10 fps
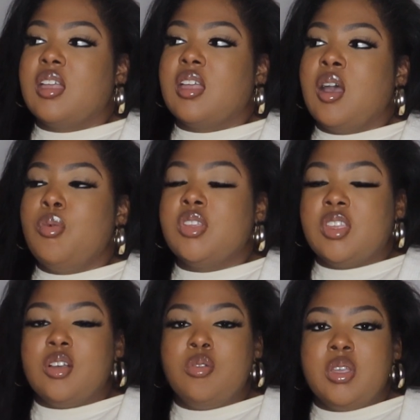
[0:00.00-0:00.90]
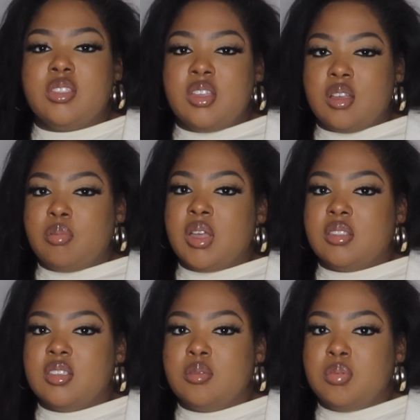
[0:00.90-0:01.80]
I want to say a quick thing
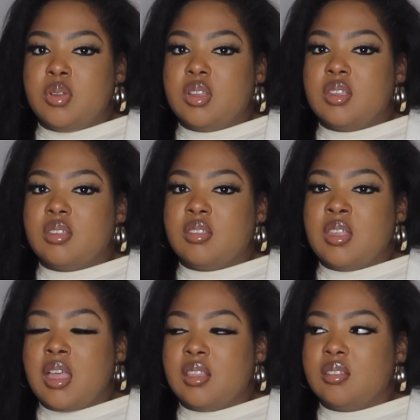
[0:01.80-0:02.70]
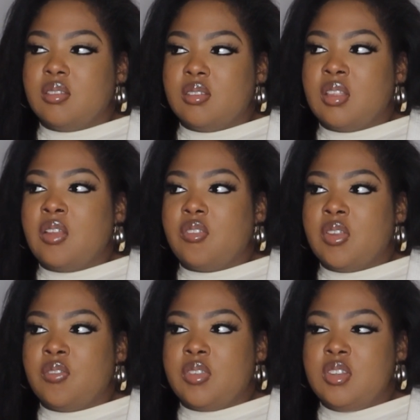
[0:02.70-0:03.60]
about this book. Now, like,
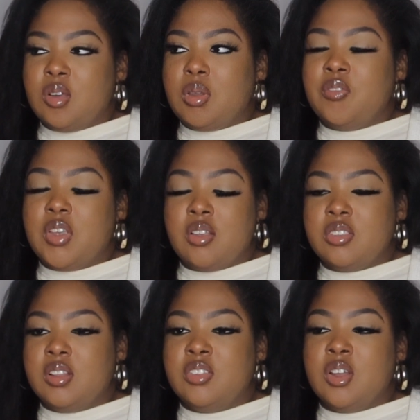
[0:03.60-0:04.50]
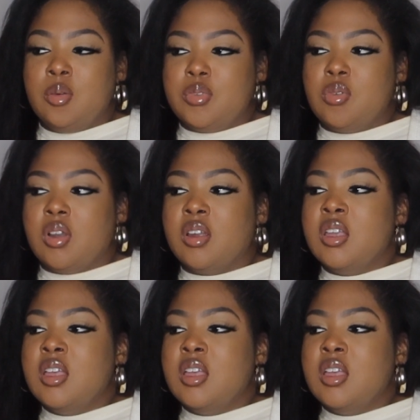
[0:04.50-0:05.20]
if y'all still listen, I hope you are.